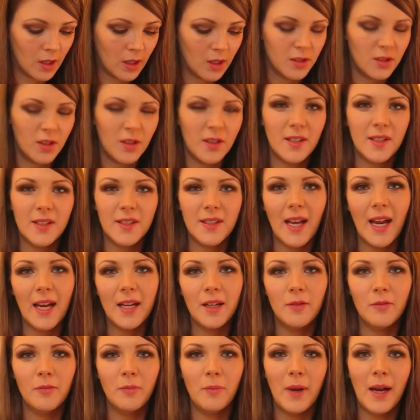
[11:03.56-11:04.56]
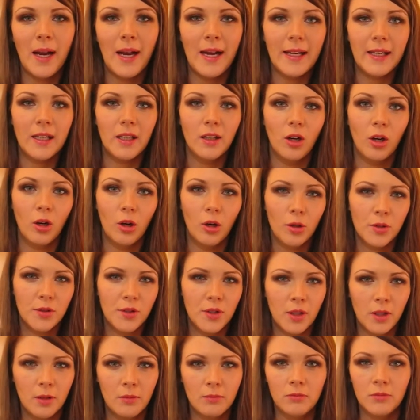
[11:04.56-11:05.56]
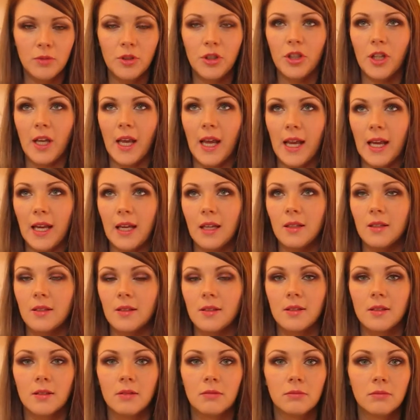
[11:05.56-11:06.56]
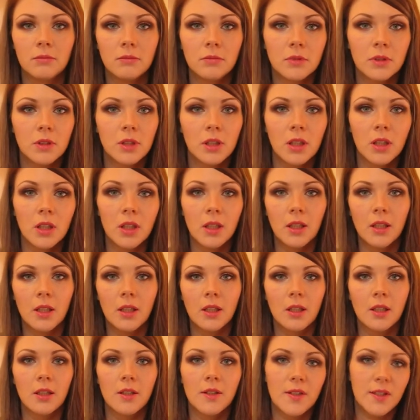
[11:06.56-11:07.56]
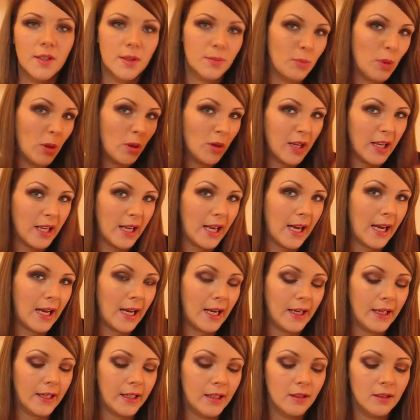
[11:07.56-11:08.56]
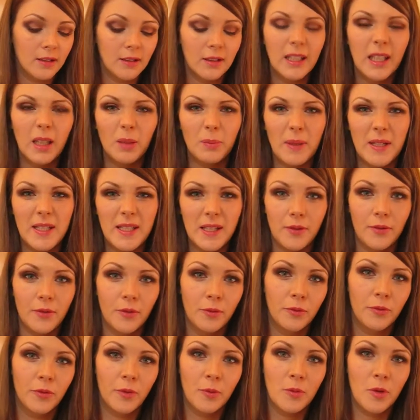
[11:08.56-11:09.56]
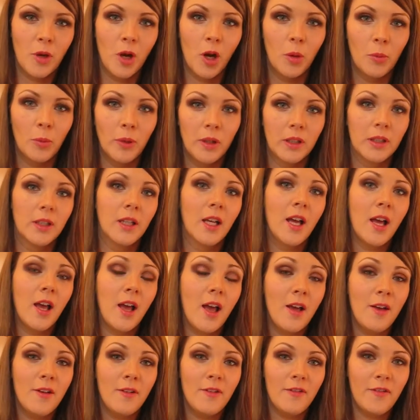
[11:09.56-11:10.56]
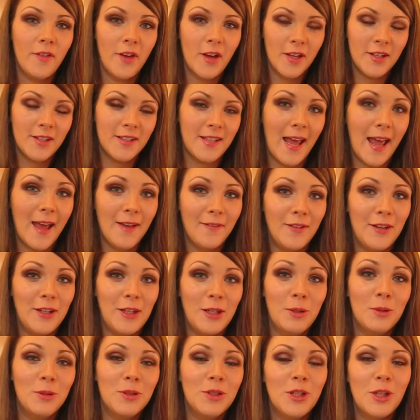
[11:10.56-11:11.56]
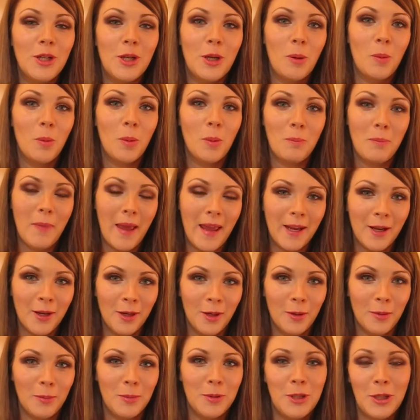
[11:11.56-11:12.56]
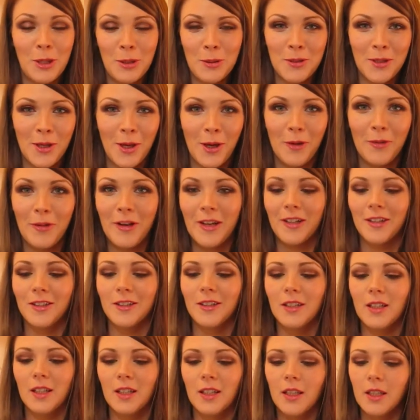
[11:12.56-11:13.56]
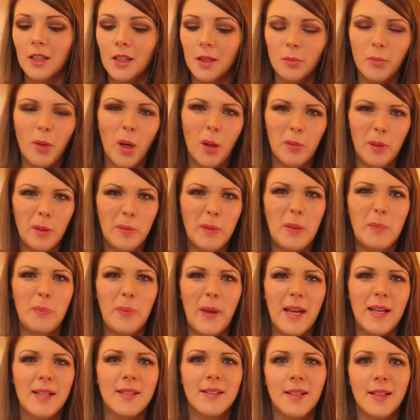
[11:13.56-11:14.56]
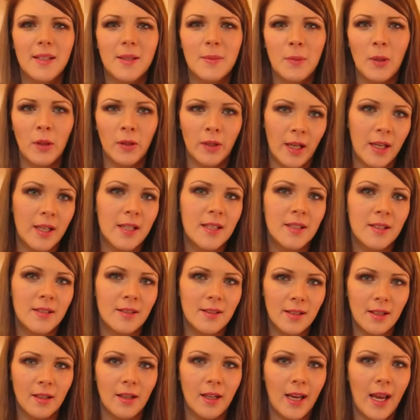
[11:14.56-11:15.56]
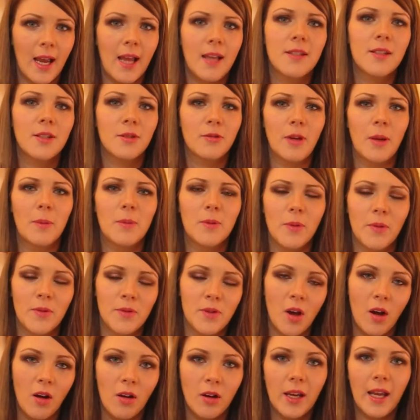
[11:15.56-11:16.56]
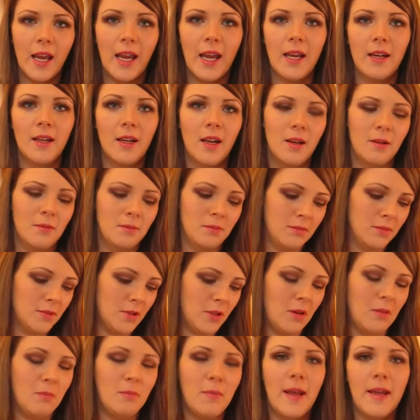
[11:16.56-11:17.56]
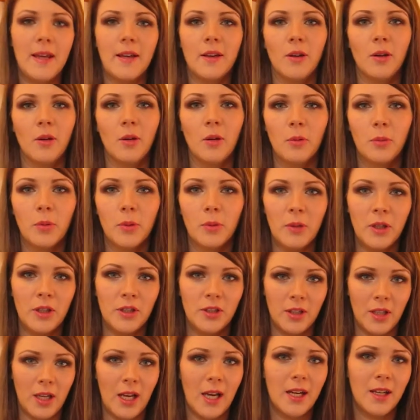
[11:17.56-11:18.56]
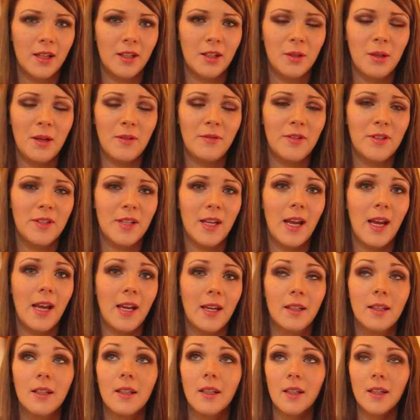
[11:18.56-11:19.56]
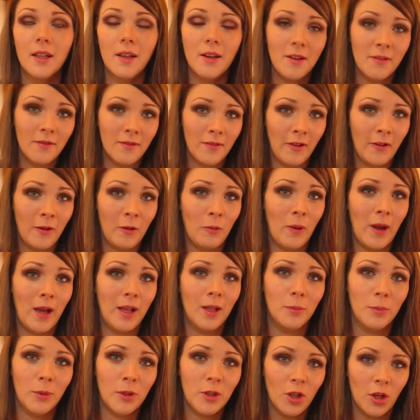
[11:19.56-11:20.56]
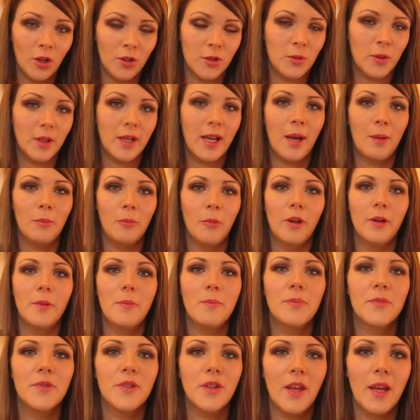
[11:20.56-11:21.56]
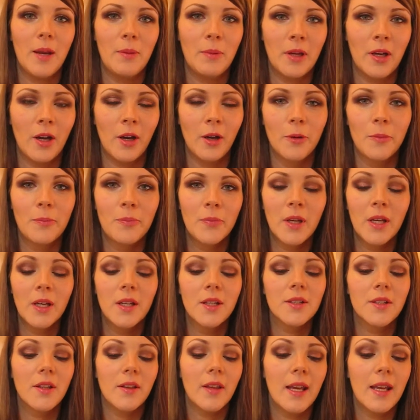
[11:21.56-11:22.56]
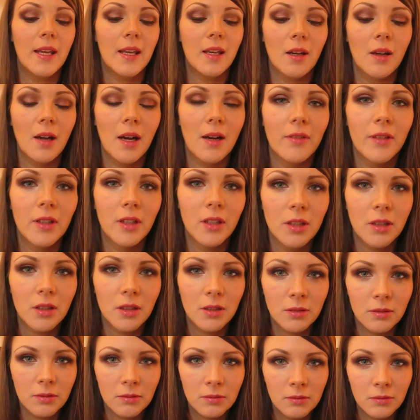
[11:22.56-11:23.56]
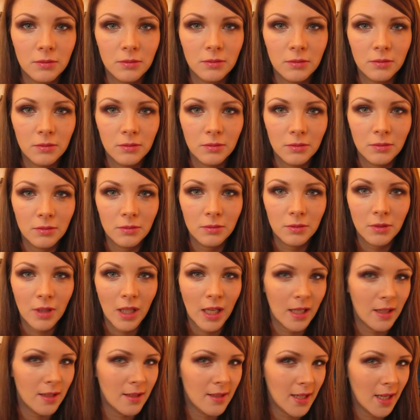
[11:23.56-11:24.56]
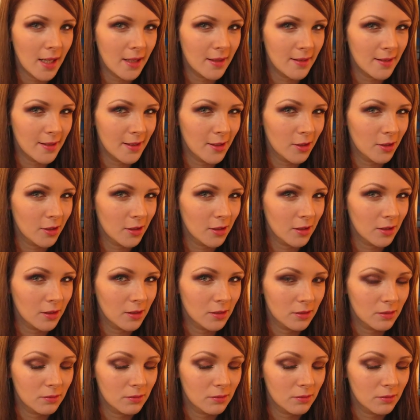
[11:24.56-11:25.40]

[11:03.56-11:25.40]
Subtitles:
So this is kind of my autumn shades, smoky eye, a little bit different from normal. First ever YouTube makeup tutorial, probably a bit basic to be honest, until I get to grips with talking and doing makeup, which I can do every day very well, but not to a camera. So here we go. So there you go, have a look. Intense look.